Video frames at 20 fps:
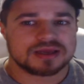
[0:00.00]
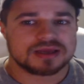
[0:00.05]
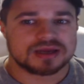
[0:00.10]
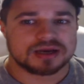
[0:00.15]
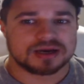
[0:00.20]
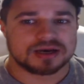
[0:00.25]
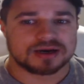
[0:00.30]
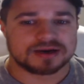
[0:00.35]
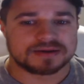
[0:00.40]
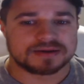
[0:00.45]

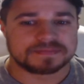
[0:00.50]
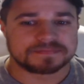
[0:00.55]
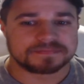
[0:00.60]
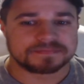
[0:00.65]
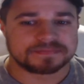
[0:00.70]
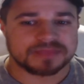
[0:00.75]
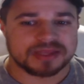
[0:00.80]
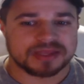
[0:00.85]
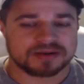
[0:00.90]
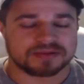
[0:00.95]
um,
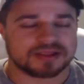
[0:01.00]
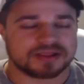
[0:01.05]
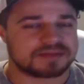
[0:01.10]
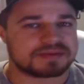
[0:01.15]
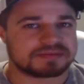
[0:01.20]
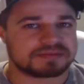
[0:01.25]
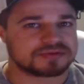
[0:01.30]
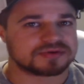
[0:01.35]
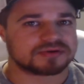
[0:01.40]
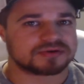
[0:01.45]
that a lot of
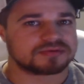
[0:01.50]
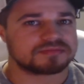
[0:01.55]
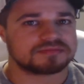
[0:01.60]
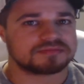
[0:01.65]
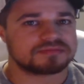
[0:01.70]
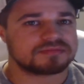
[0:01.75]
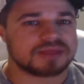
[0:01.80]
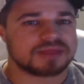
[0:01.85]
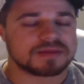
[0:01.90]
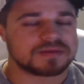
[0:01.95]
people don't
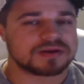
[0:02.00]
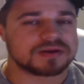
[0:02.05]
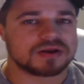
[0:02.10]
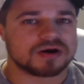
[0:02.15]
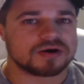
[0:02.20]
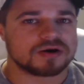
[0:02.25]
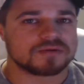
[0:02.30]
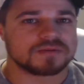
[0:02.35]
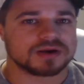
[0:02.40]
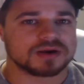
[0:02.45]
maybe
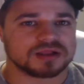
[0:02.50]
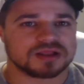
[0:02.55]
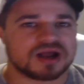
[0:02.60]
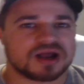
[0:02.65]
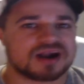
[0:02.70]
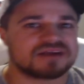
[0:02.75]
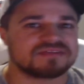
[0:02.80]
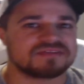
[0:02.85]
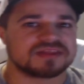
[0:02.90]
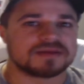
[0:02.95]
know, but a
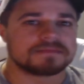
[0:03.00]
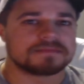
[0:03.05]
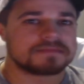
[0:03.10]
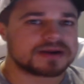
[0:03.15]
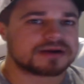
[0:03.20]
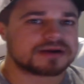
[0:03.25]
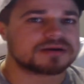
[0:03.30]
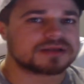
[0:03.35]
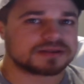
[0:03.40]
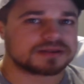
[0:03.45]
lot of the
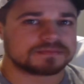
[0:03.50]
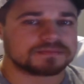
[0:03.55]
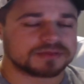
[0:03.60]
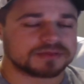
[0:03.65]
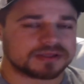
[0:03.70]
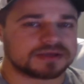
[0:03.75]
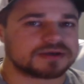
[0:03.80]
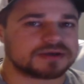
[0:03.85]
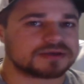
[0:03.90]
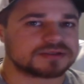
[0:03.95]
American
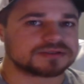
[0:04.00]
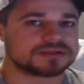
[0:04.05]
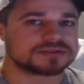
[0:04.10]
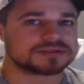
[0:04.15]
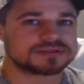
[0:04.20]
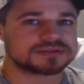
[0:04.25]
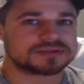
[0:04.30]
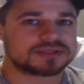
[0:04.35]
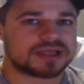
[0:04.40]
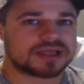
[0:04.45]

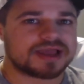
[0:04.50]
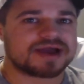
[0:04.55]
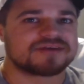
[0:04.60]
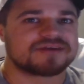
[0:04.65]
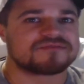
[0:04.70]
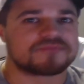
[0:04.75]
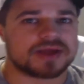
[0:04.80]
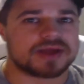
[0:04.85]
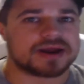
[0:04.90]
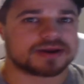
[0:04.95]
players
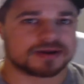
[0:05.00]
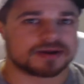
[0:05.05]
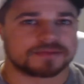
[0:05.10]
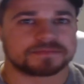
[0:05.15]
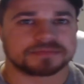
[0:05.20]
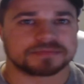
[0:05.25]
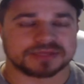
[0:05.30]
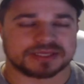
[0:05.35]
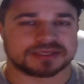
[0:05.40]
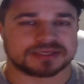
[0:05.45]
have backup
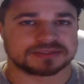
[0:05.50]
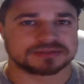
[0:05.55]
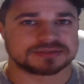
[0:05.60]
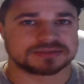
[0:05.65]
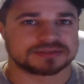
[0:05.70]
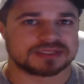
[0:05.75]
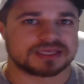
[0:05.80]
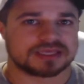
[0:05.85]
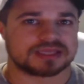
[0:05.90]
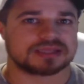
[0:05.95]
plans.
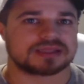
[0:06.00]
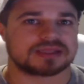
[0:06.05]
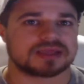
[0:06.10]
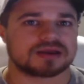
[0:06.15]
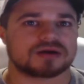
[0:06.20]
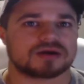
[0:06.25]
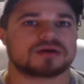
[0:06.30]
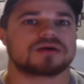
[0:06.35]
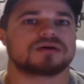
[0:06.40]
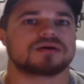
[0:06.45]
They they
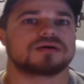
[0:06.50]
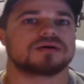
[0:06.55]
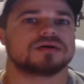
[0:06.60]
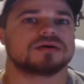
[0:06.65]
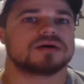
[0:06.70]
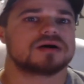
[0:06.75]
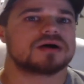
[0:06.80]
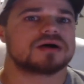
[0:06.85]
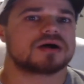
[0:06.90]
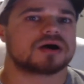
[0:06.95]
all
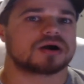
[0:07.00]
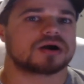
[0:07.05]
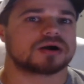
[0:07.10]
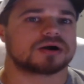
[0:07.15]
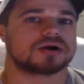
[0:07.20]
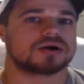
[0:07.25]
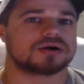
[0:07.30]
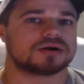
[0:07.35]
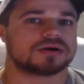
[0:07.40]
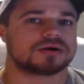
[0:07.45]

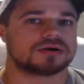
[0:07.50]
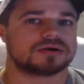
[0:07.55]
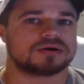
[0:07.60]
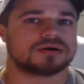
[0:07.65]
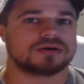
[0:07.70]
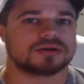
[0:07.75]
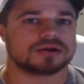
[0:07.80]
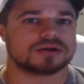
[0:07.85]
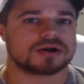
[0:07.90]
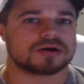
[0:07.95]

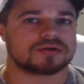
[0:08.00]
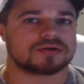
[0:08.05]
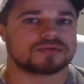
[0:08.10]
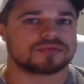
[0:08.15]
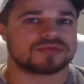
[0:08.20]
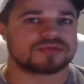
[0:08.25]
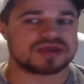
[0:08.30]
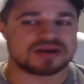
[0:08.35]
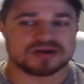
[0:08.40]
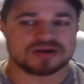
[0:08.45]
are you know
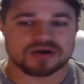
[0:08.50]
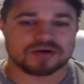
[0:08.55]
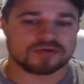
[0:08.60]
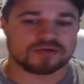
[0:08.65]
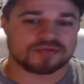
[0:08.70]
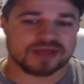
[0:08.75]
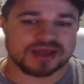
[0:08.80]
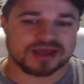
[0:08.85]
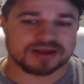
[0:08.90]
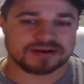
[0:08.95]
they know
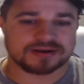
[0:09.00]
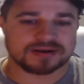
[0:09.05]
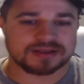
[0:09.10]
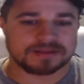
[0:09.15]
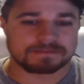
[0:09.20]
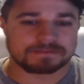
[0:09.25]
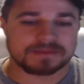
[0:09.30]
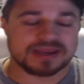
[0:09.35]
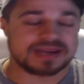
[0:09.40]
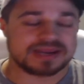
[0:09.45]
that
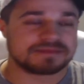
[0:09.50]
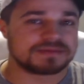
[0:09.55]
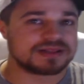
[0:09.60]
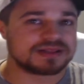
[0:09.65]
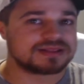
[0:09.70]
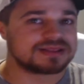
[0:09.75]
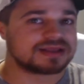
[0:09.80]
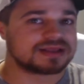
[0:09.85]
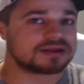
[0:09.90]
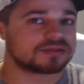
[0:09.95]
it may be
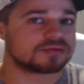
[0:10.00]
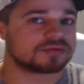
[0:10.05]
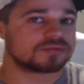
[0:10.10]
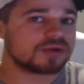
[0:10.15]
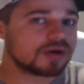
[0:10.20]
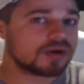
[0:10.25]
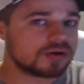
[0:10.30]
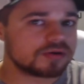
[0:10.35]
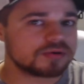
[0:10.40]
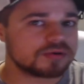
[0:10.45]
the end of the
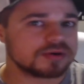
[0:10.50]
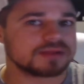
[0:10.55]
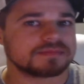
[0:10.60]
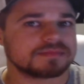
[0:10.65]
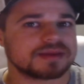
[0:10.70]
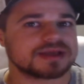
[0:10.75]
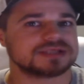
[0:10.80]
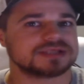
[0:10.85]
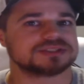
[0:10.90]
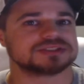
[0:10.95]
road, it
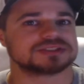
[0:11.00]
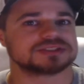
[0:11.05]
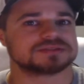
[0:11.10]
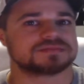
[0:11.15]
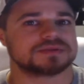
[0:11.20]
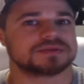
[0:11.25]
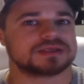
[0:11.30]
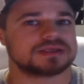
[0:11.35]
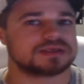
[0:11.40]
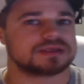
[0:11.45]
may just
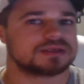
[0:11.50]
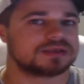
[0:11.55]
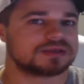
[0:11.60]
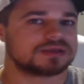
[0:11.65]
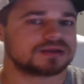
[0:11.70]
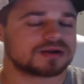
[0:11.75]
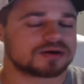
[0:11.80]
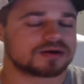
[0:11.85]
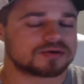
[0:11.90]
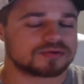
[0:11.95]
be
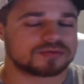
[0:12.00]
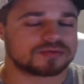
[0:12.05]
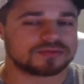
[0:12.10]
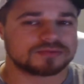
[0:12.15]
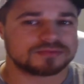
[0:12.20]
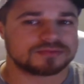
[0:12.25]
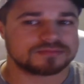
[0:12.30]
you know